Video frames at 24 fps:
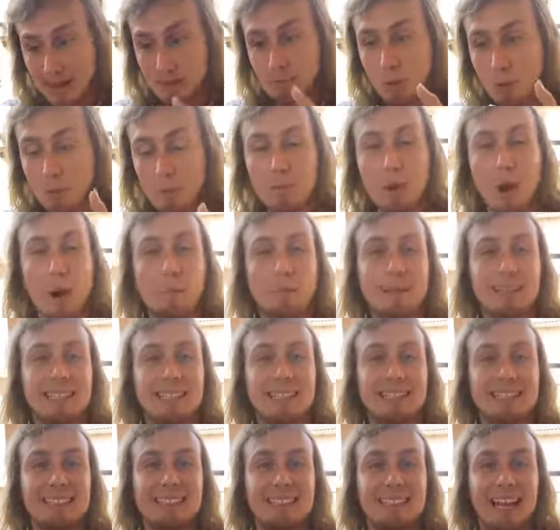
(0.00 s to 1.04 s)
more
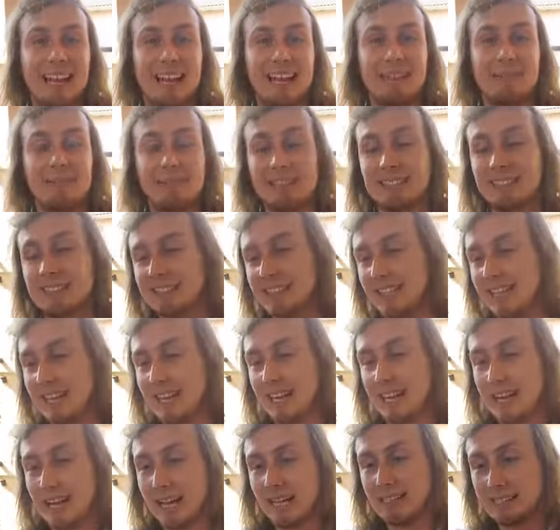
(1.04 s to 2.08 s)
properties and
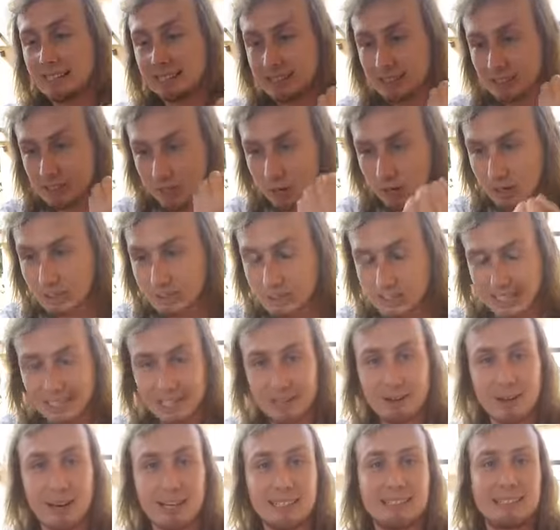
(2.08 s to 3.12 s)
eventually started
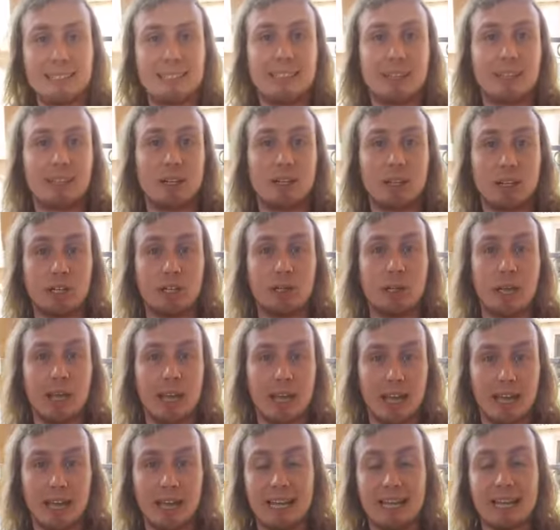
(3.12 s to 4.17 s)
generating a good
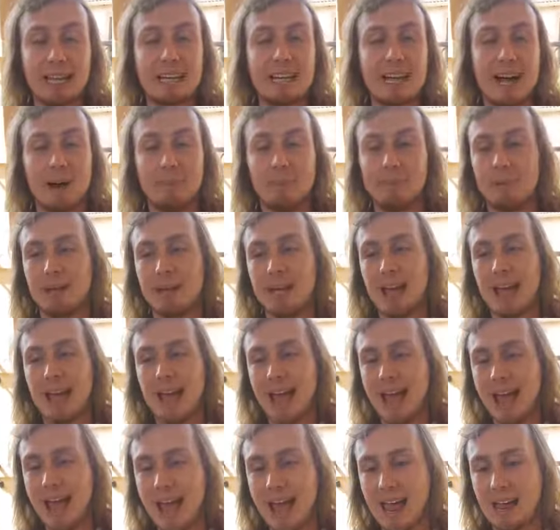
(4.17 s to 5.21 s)
income
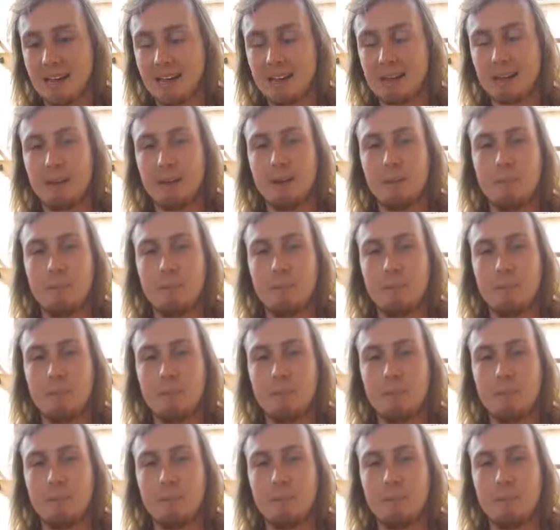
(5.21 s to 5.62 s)
and